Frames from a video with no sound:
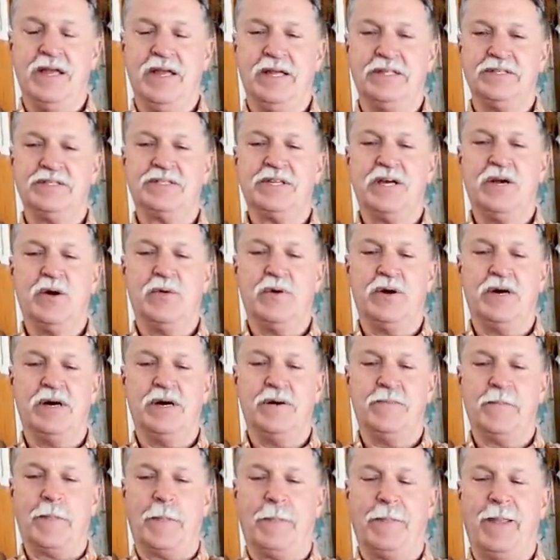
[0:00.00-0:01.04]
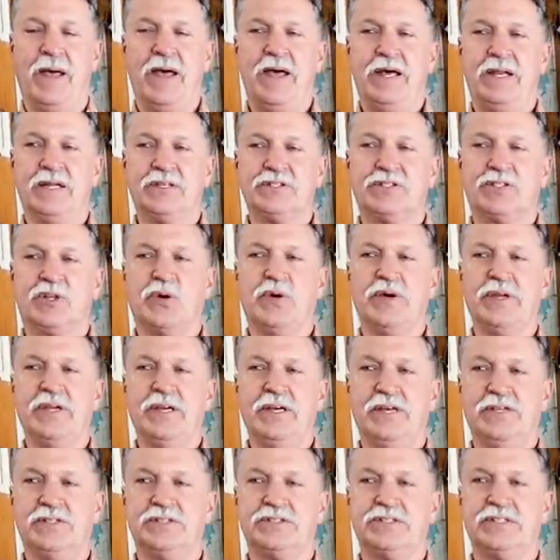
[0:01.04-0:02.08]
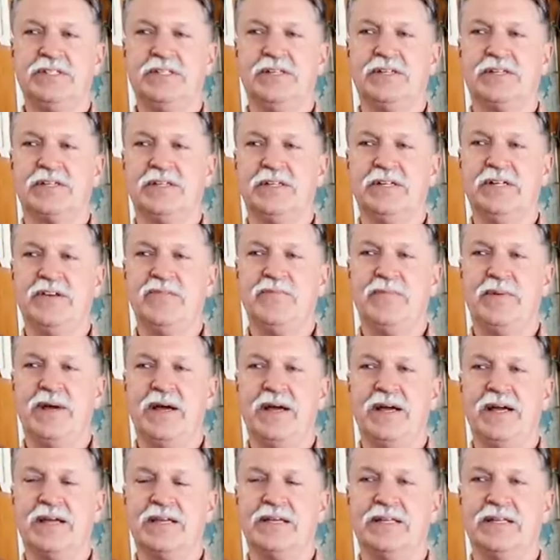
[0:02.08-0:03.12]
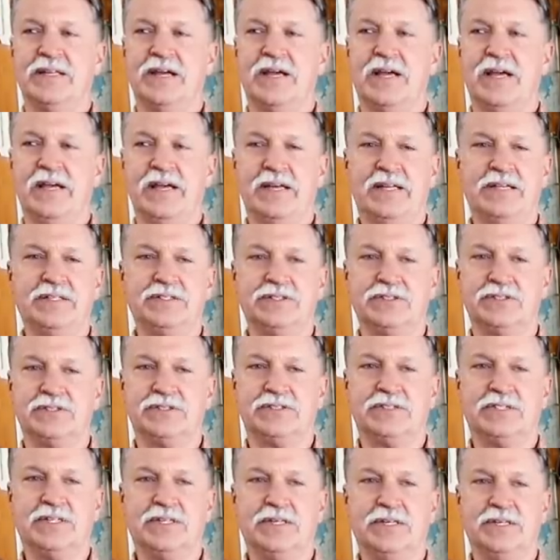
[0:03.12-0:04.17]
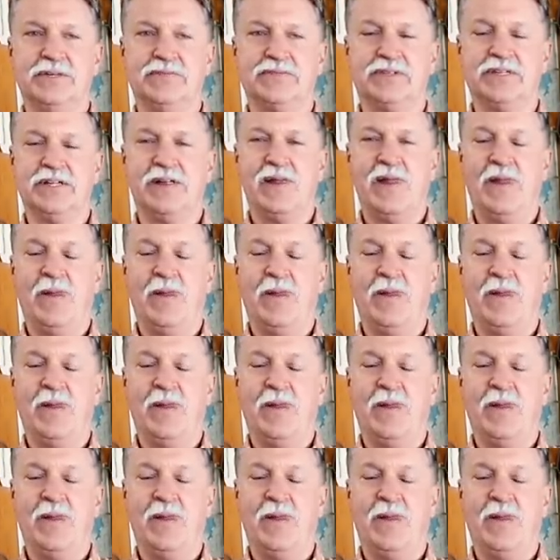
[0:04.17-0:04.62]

And so uh, I had a Toyota Celica liftback, and I had it just stuffed.